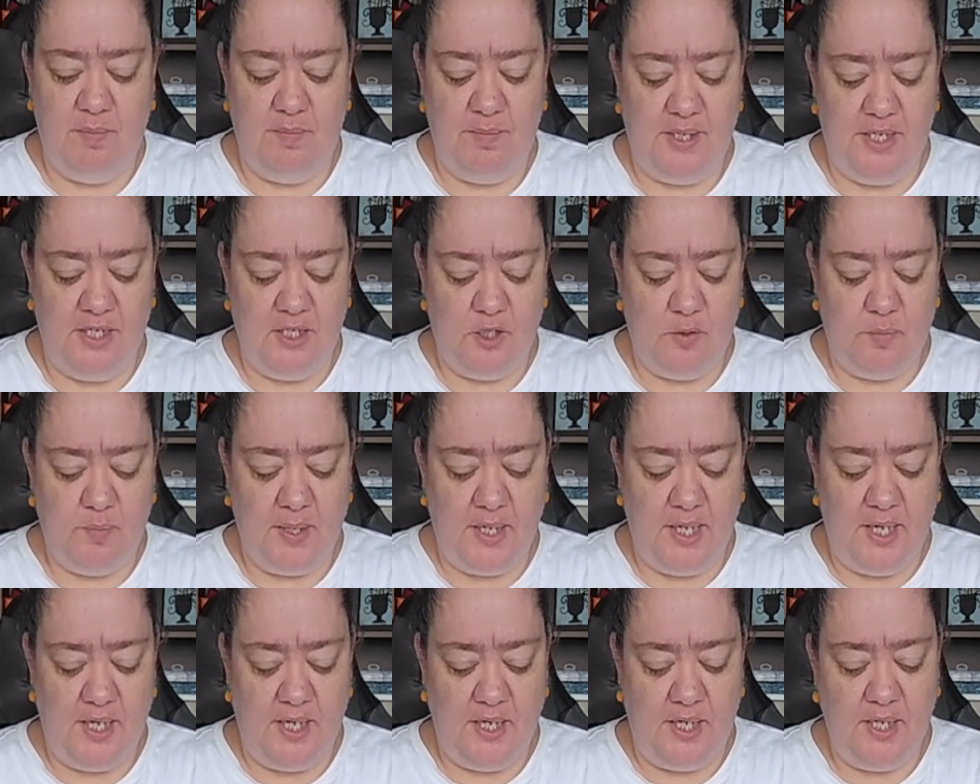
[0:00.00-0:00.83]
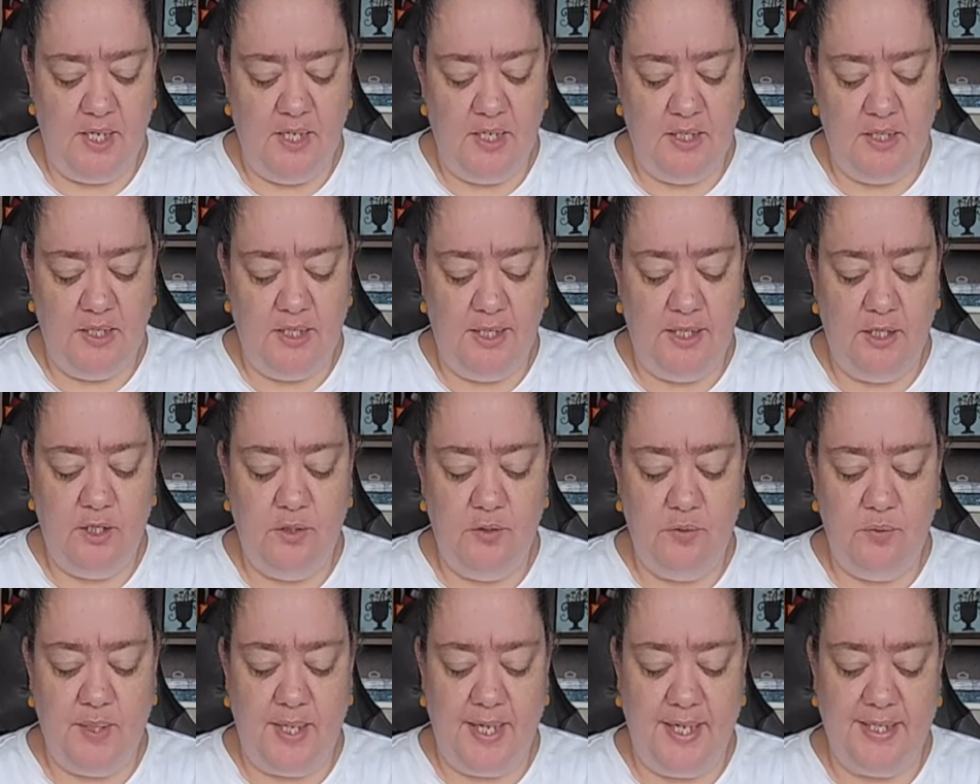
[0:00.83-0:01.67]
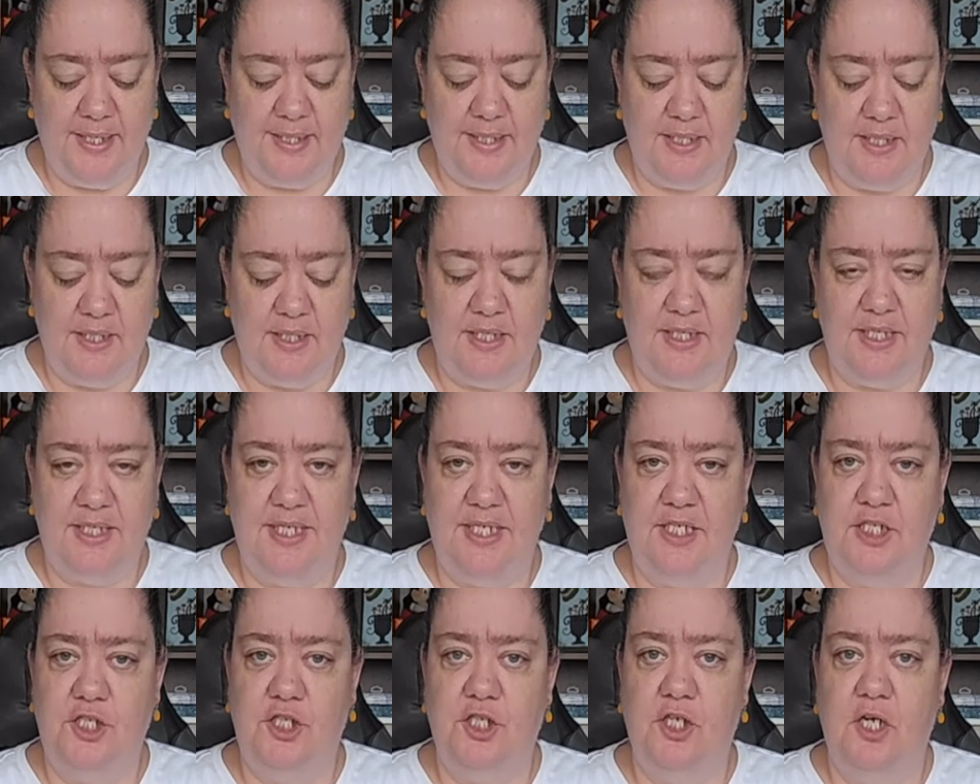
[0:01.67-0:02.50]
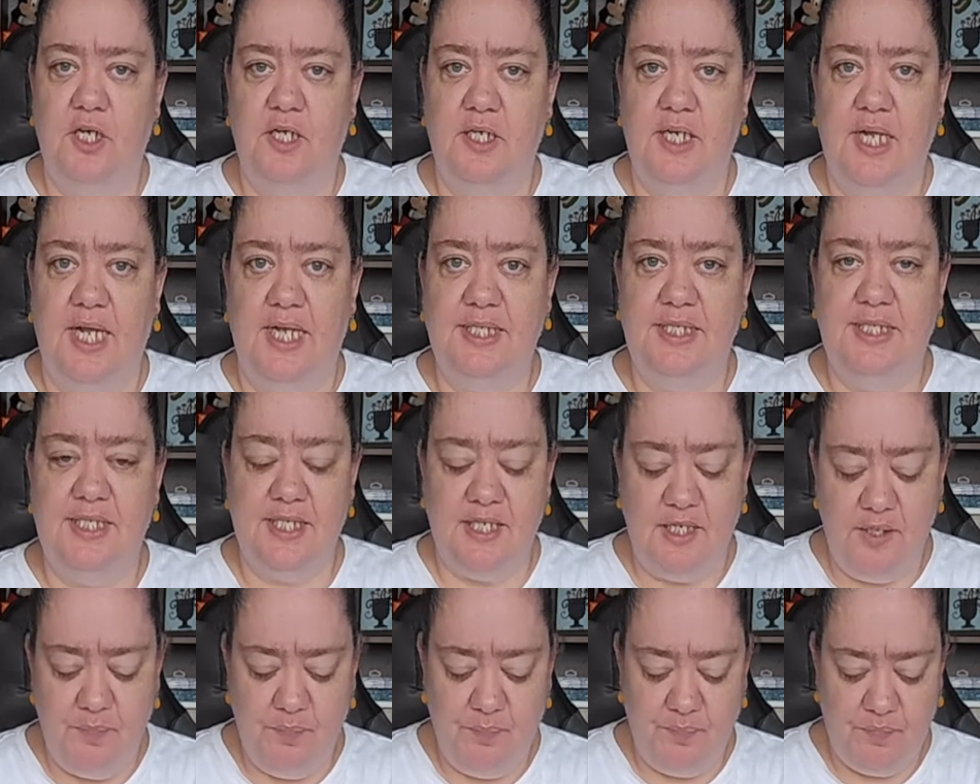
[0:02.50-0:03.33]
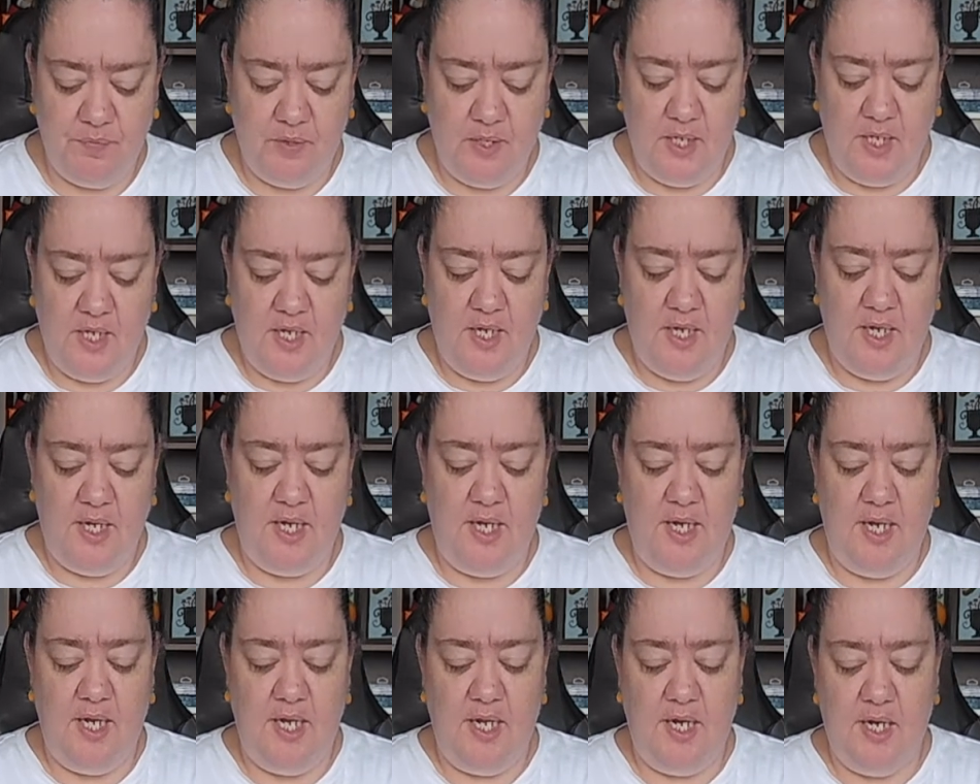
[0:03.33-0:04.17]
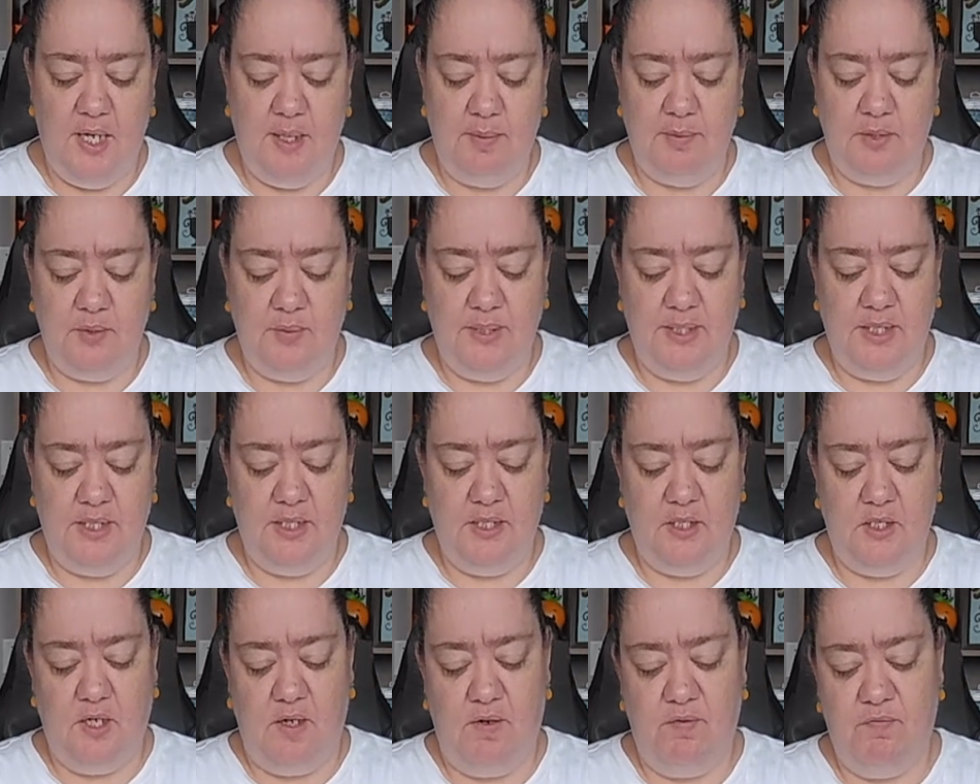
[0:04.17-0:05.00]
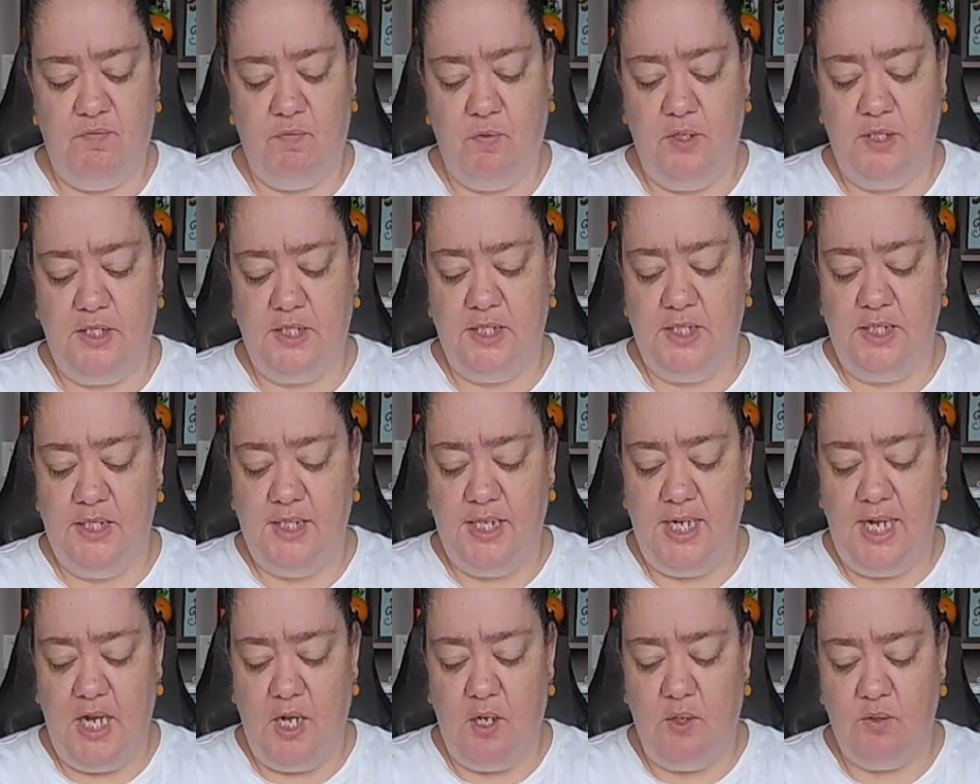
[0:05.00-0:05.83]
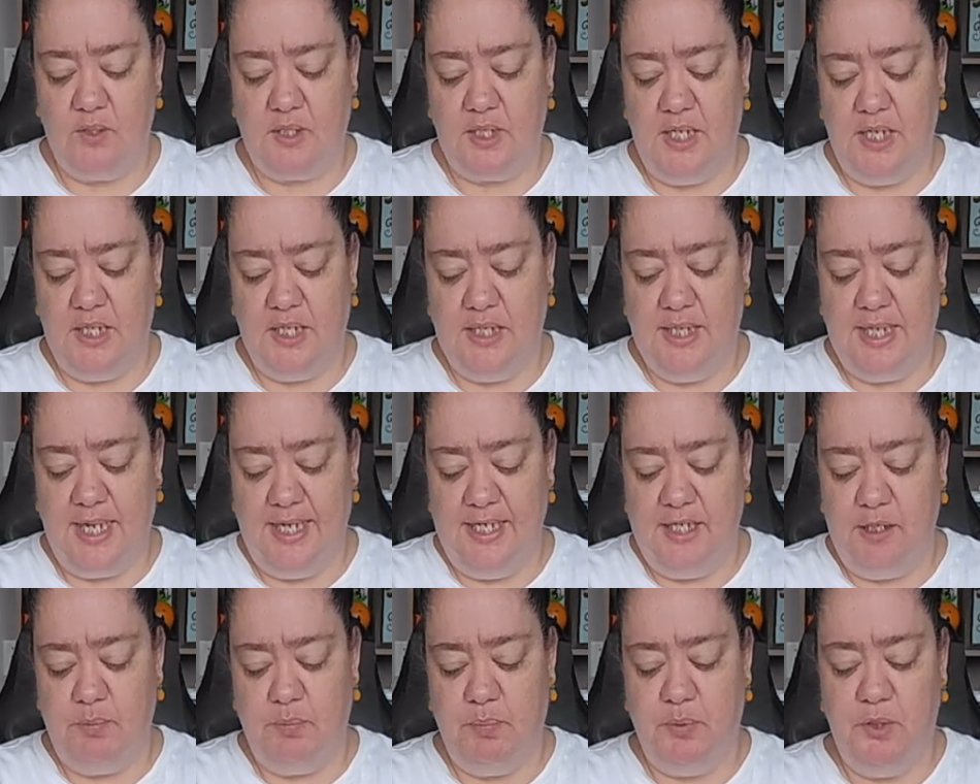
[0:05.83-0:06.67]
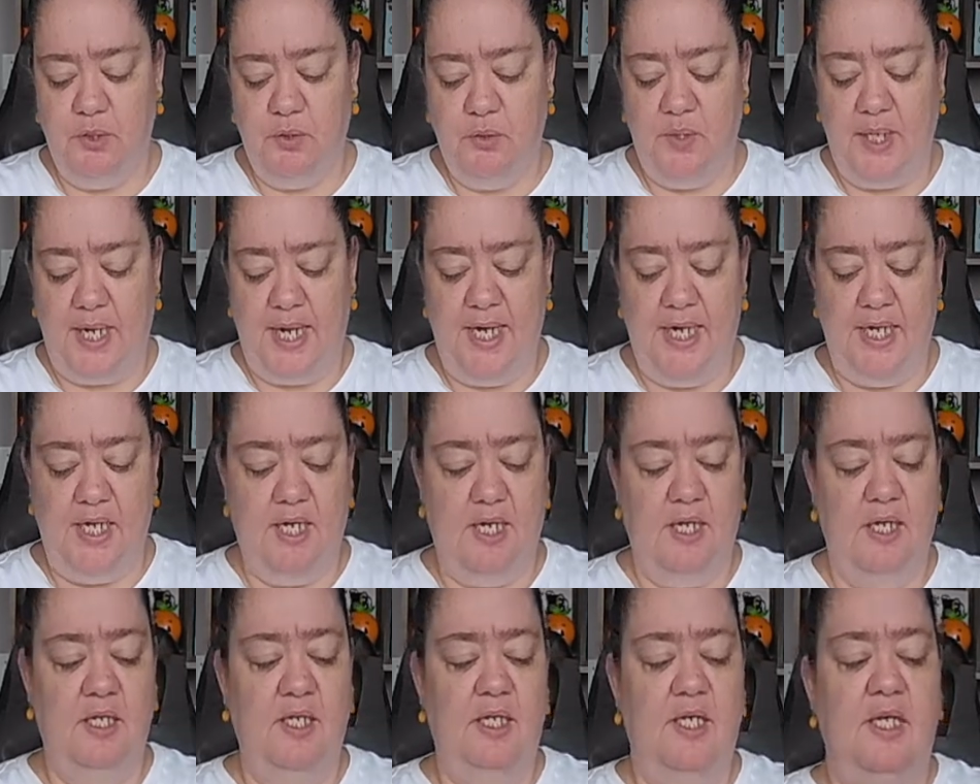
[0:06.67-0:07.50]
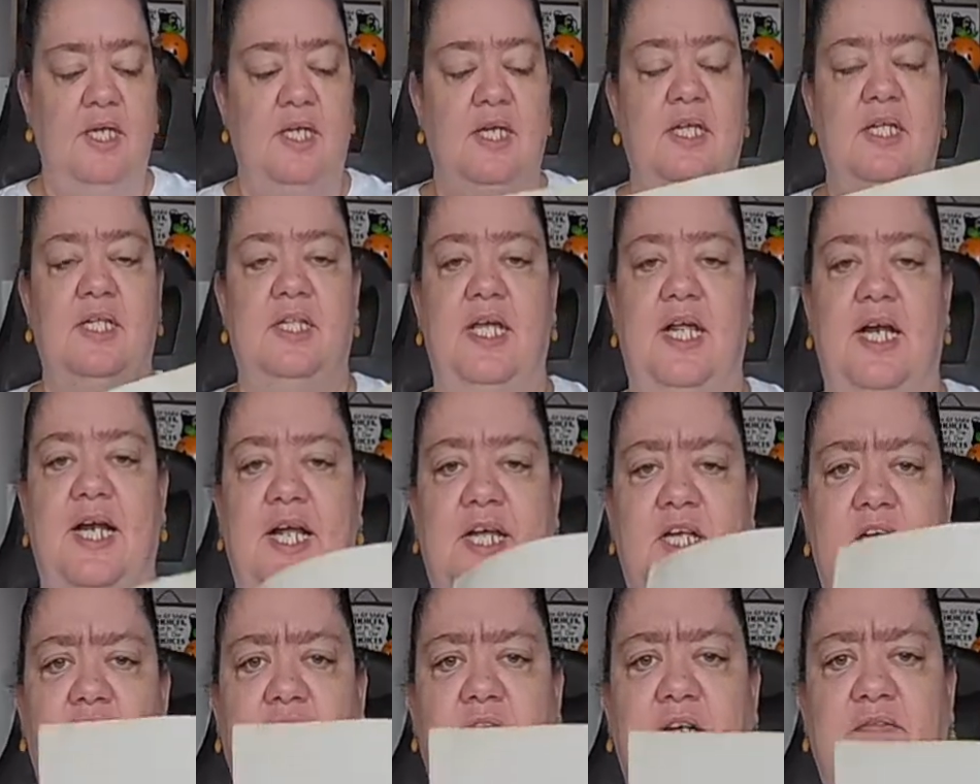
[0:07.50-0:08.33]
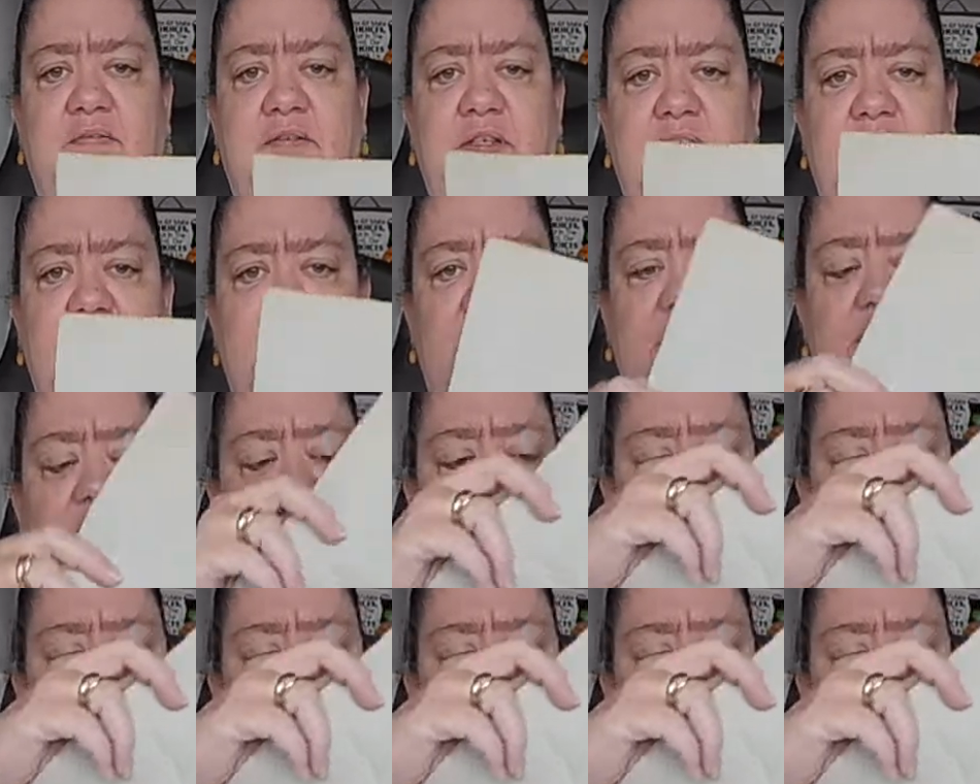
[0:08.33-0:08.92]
It's by Lilu X Stitch on Etsy. And I'm doing this on 14 count light blue Aida that I coffee and tea